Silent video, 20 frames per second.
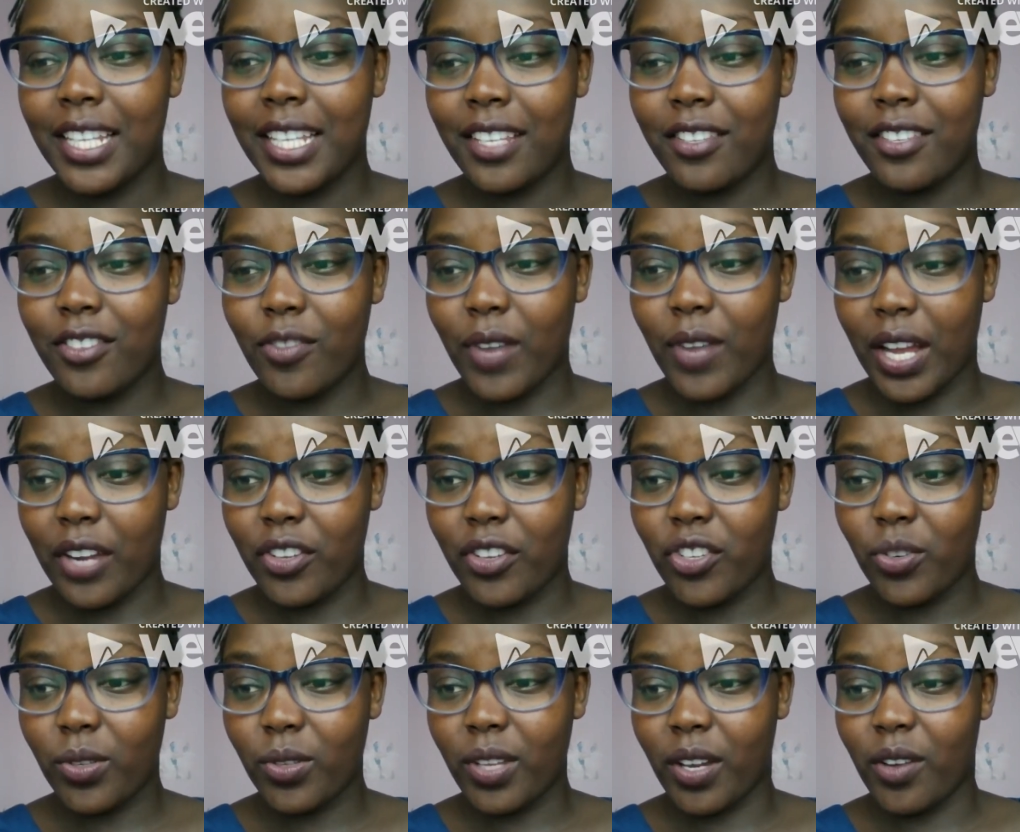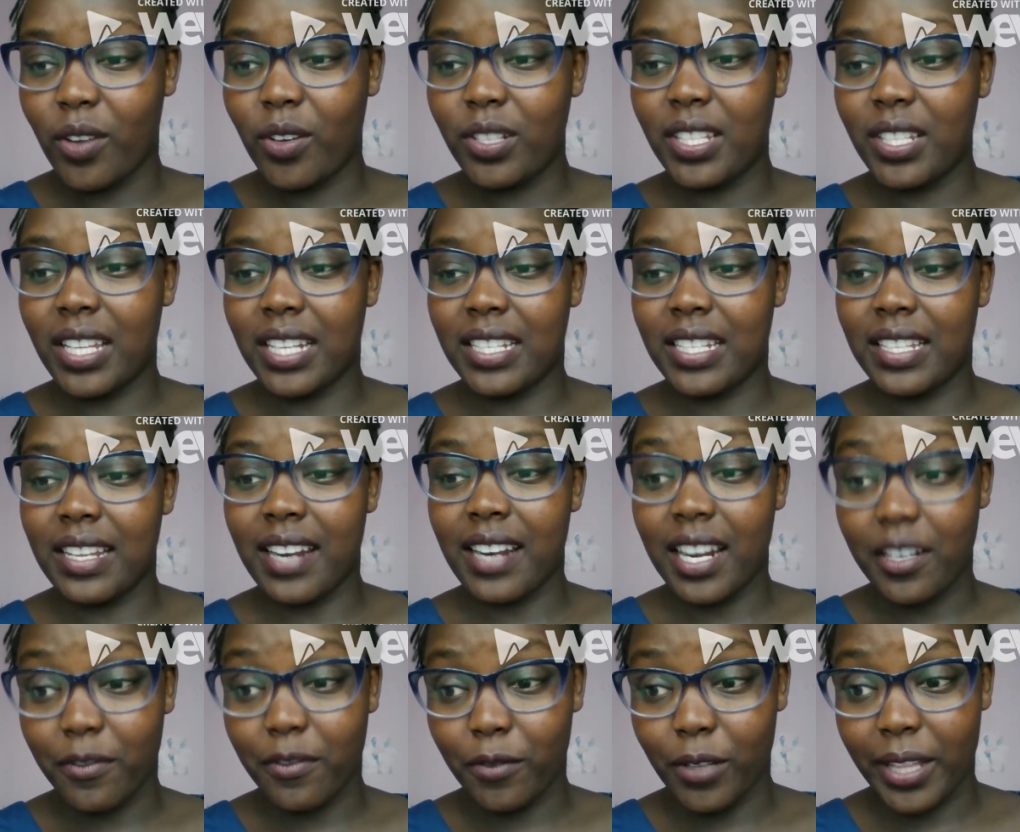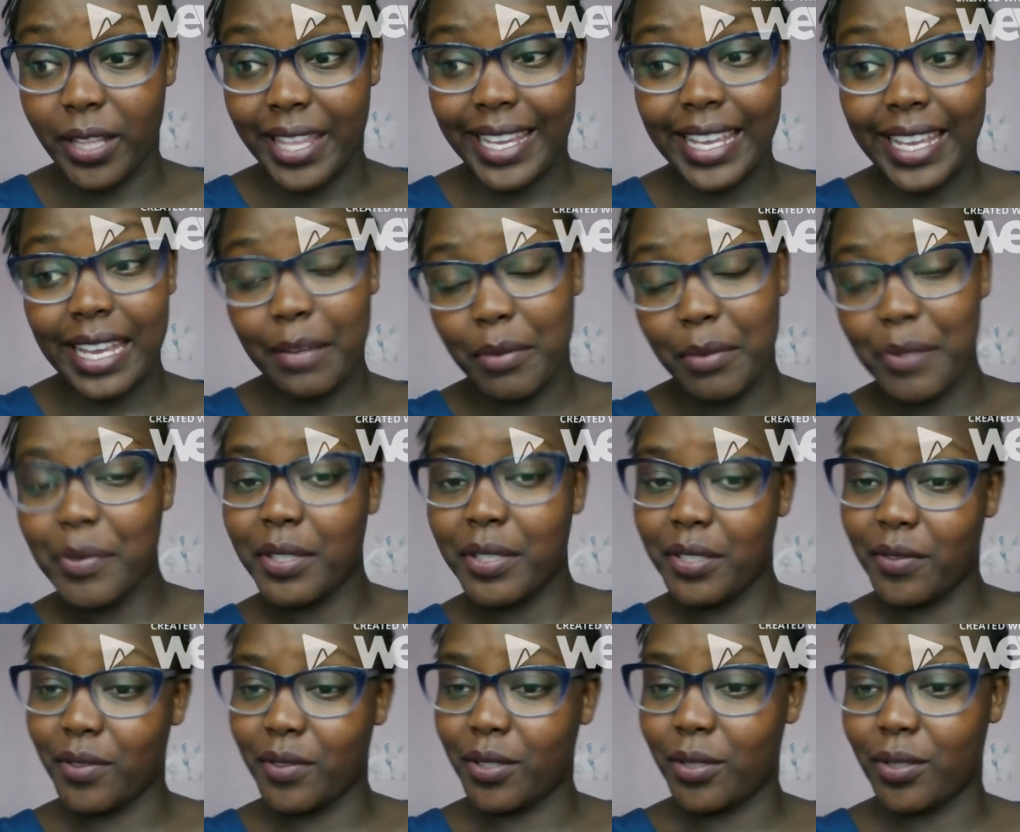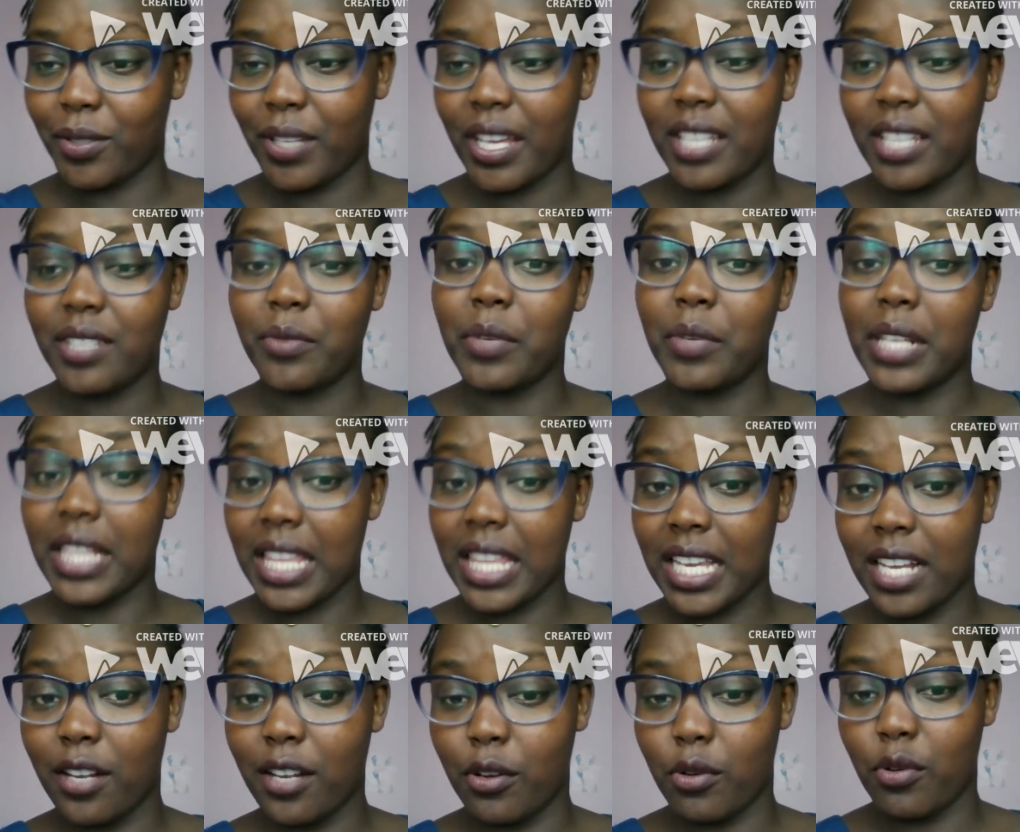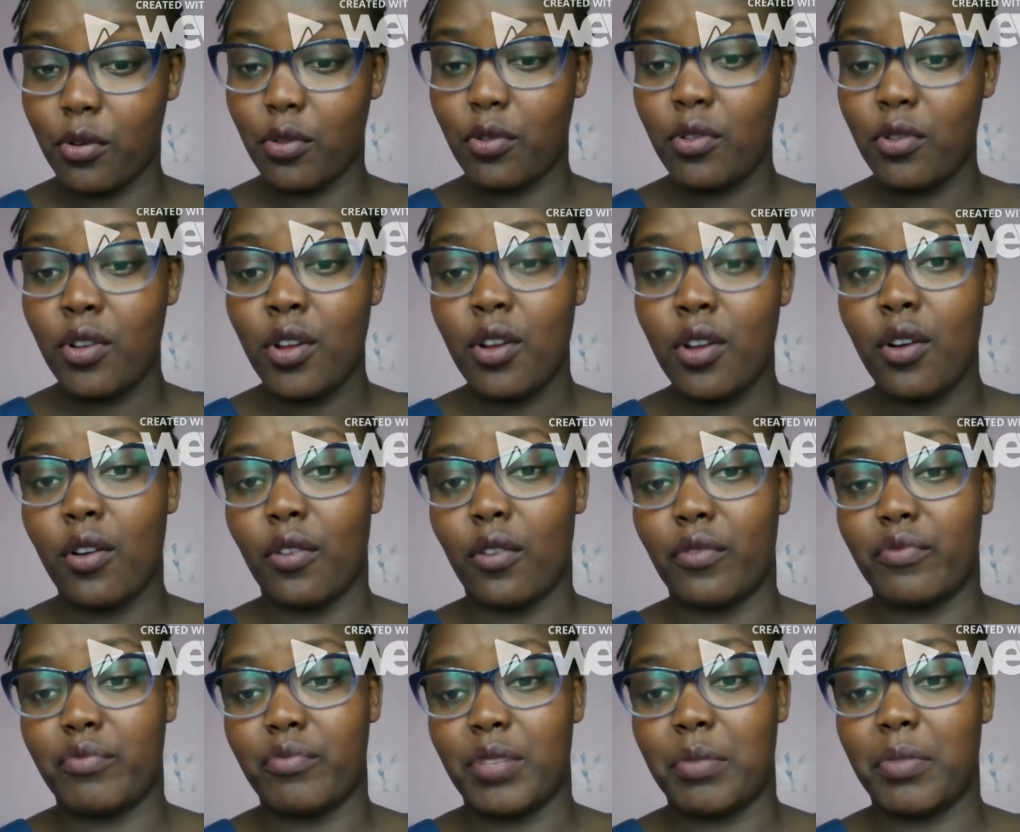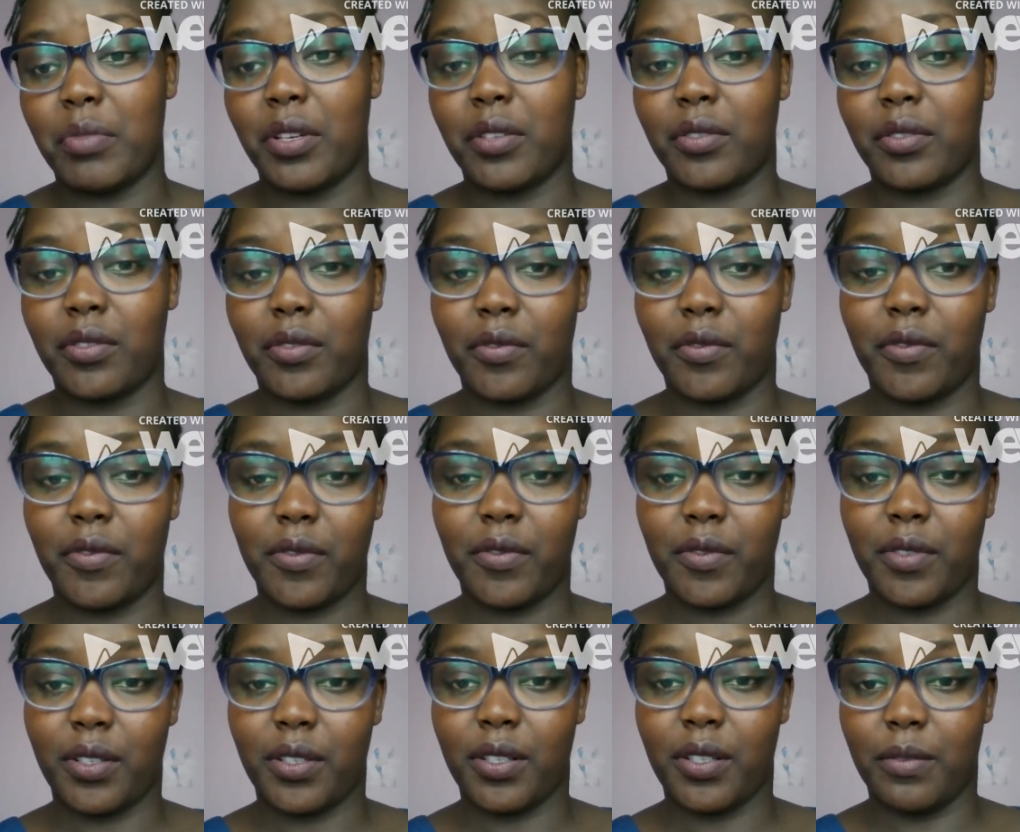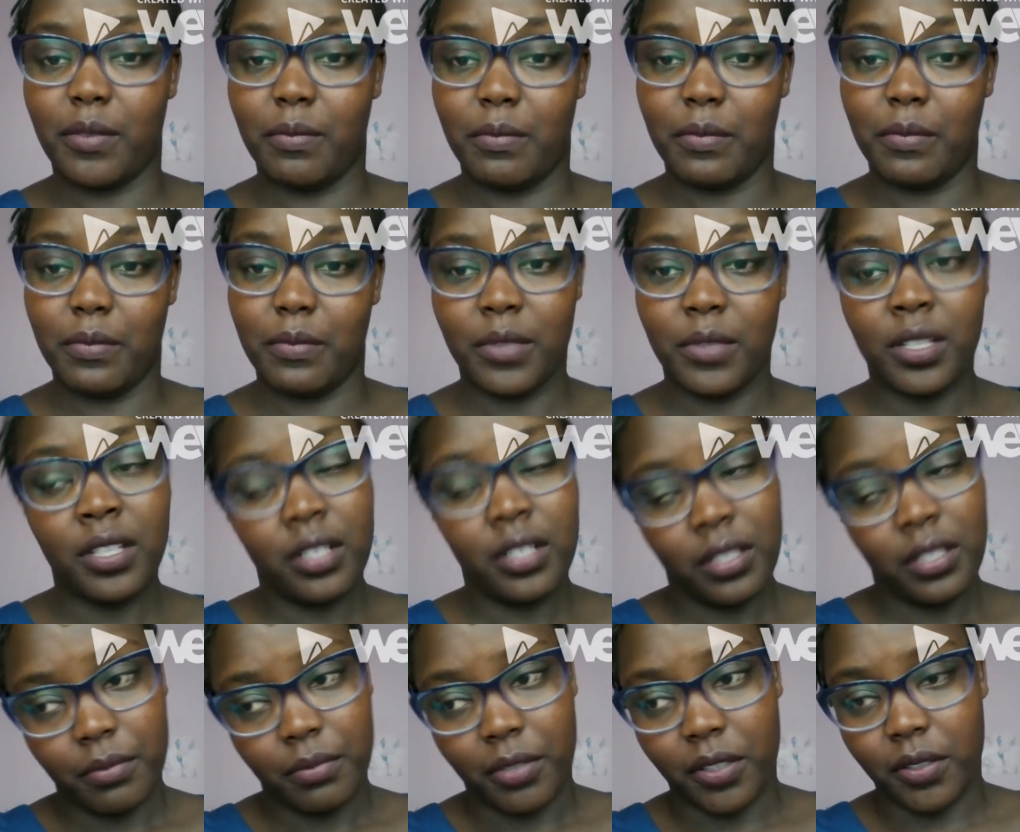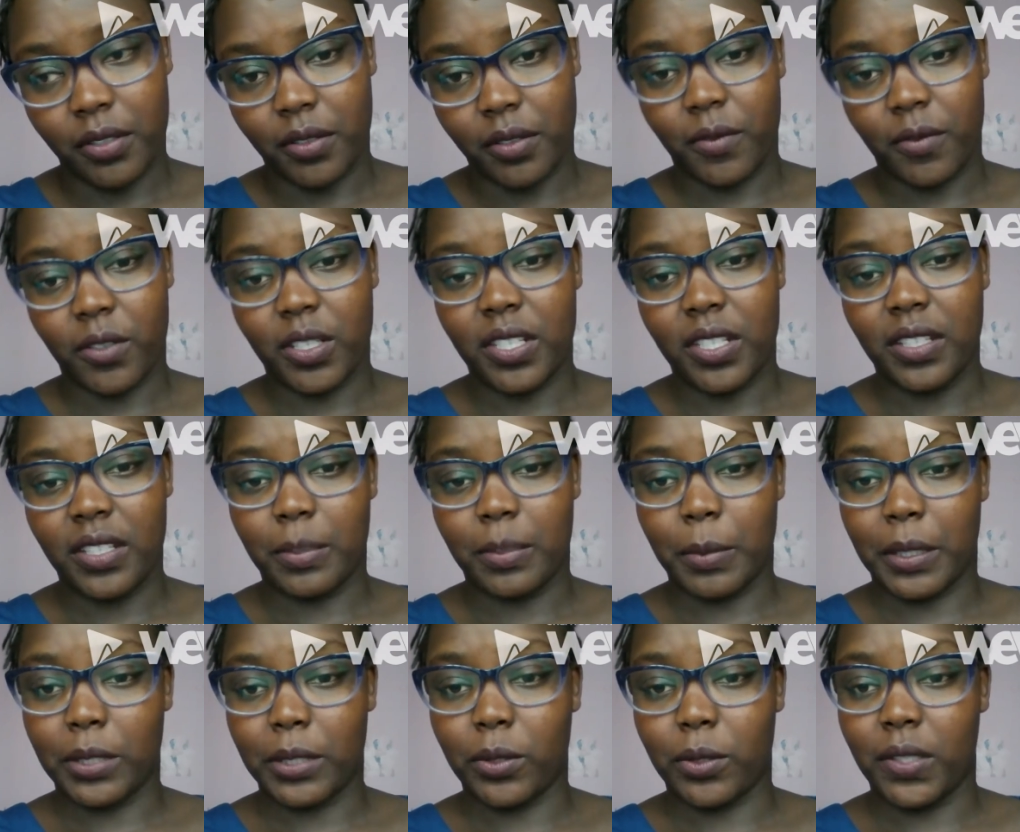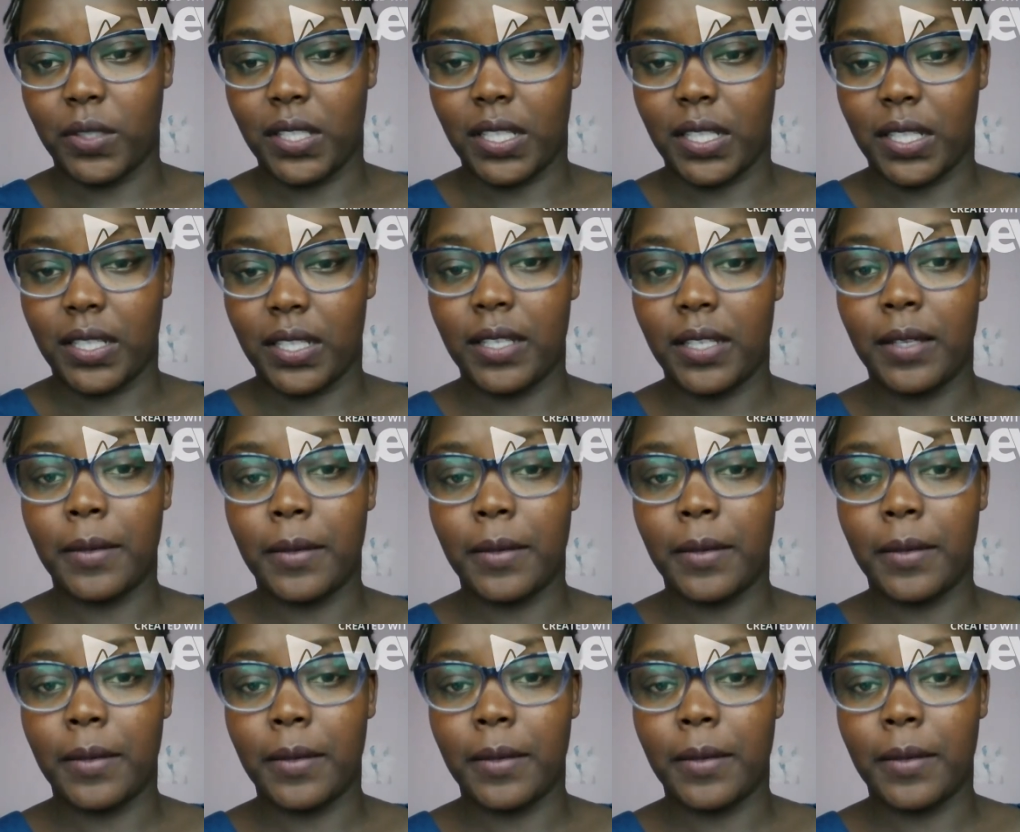you can show the court that rightful thinking members of the society will think low of me because of what this person said.